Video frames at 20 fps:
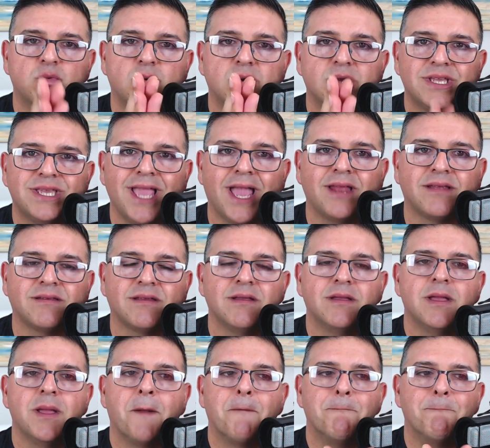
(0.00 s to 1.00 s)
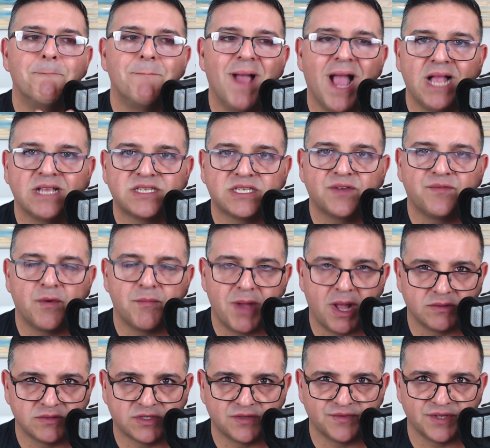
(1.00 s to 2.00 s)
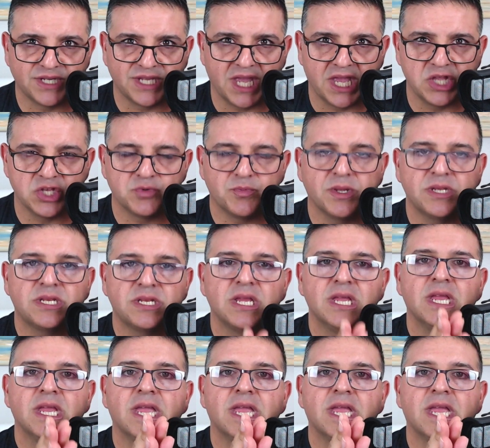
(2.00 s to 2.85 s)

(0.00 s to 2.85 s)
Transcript: will get massive amounts of engagement,